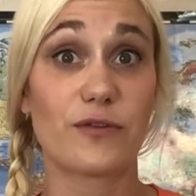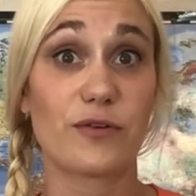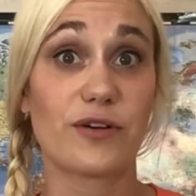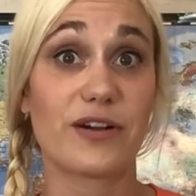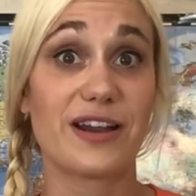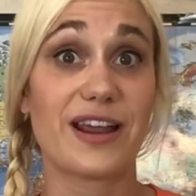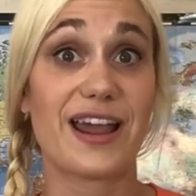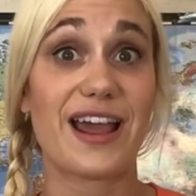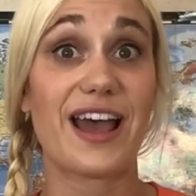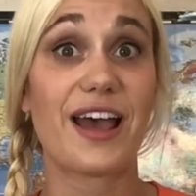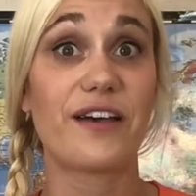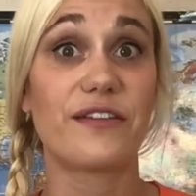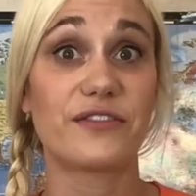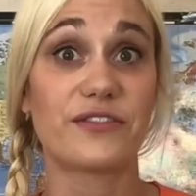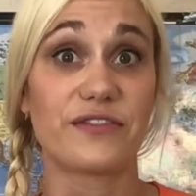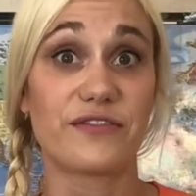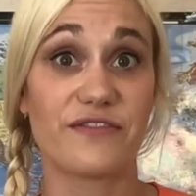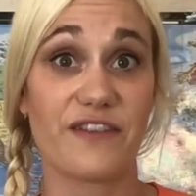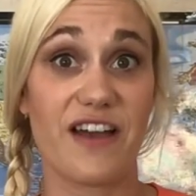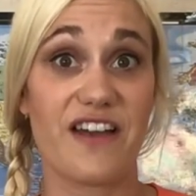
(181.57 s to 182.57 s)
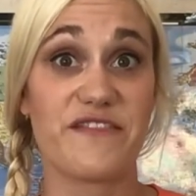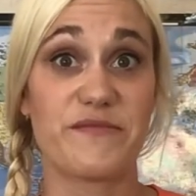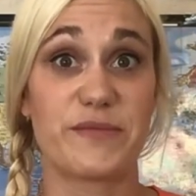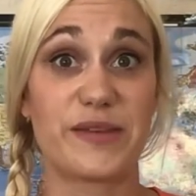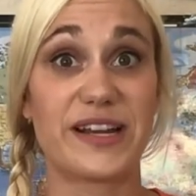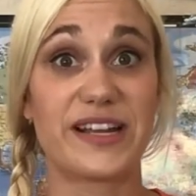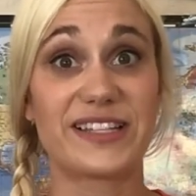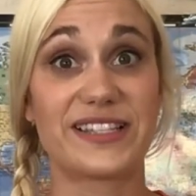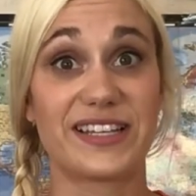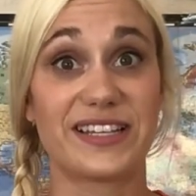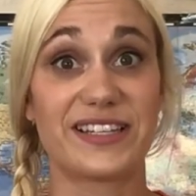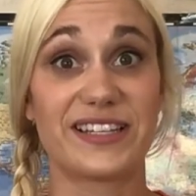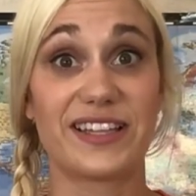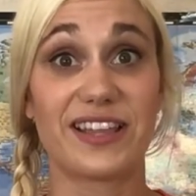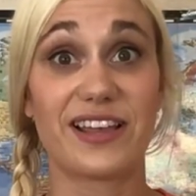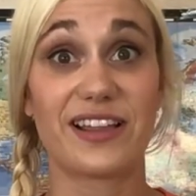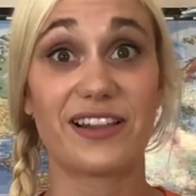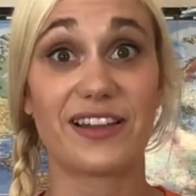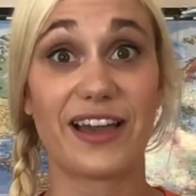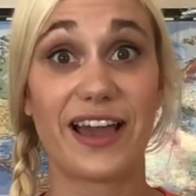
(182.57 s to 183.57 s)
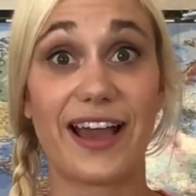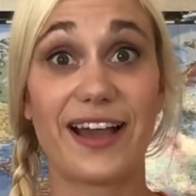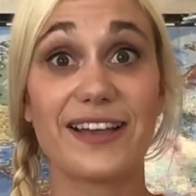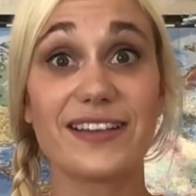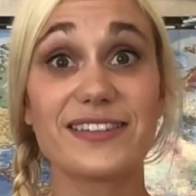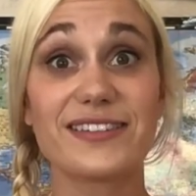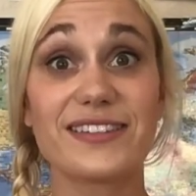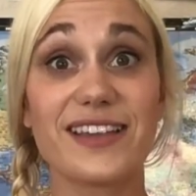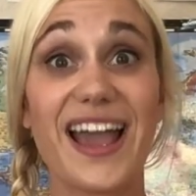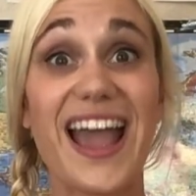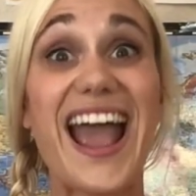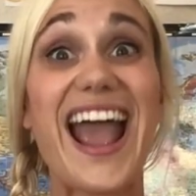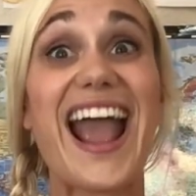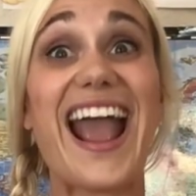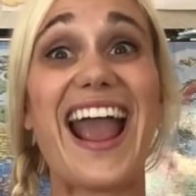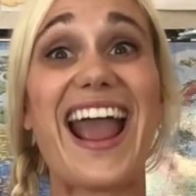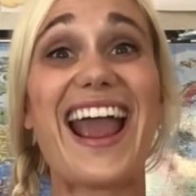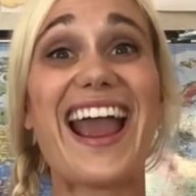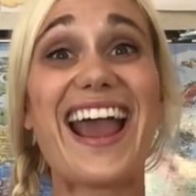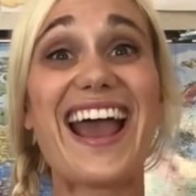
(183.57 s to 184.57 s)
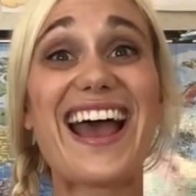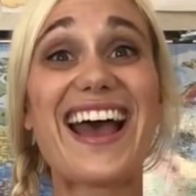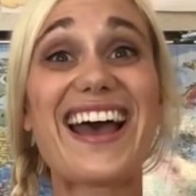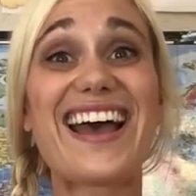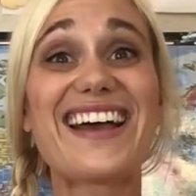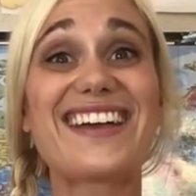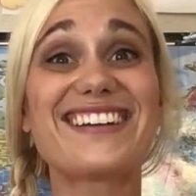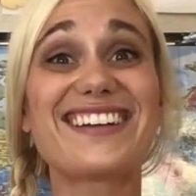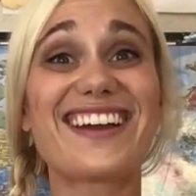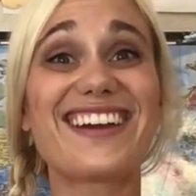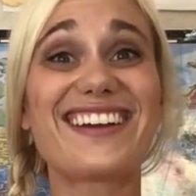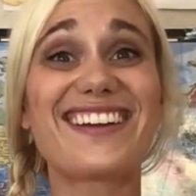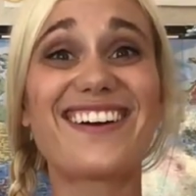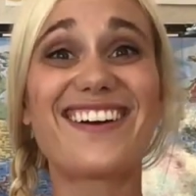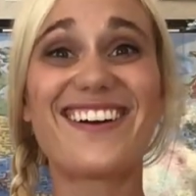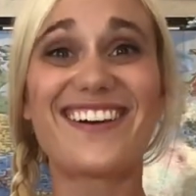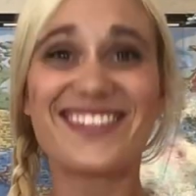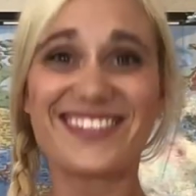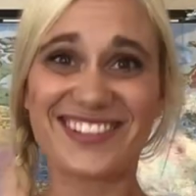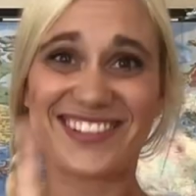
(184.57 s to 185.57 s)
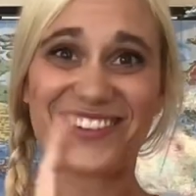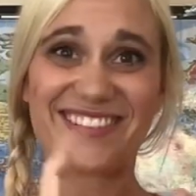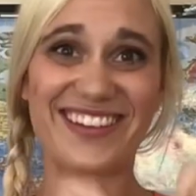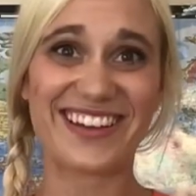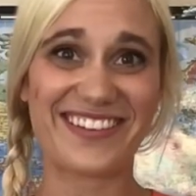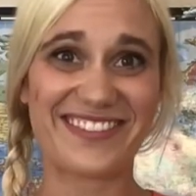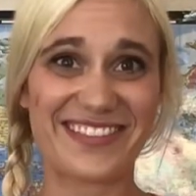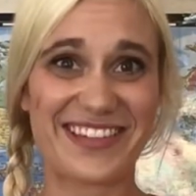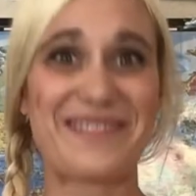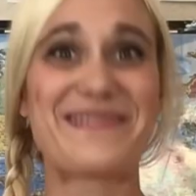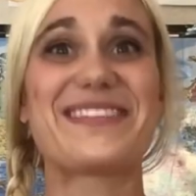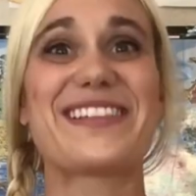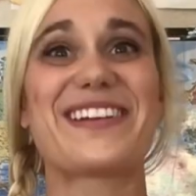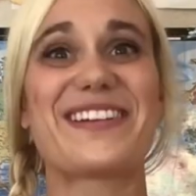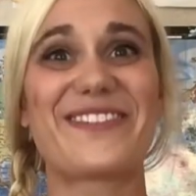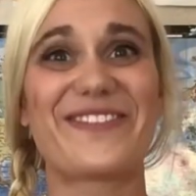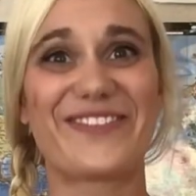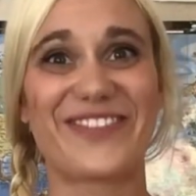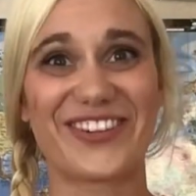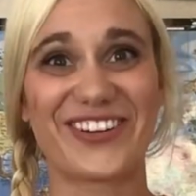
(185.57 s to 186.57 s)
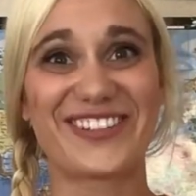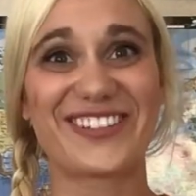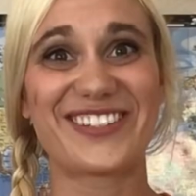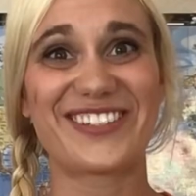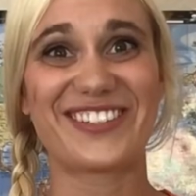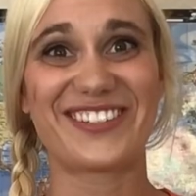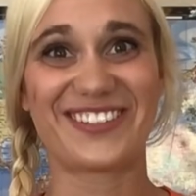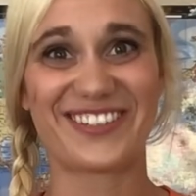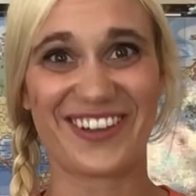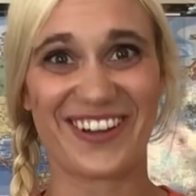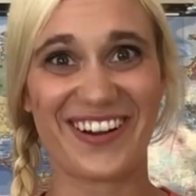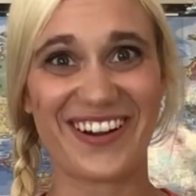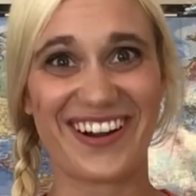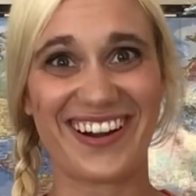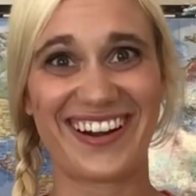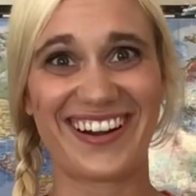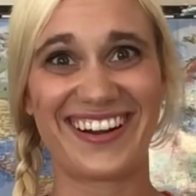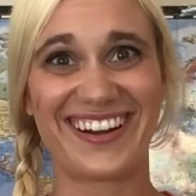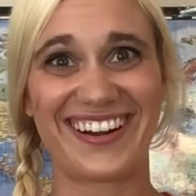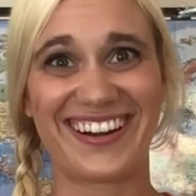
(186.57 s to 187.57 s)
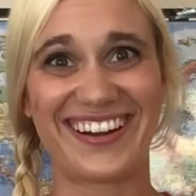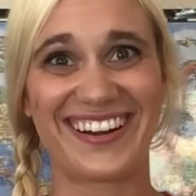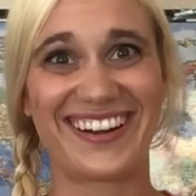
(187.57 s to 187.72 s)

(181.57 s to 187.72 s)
4.5 to 5 minutes into the class. And I also give them their first star.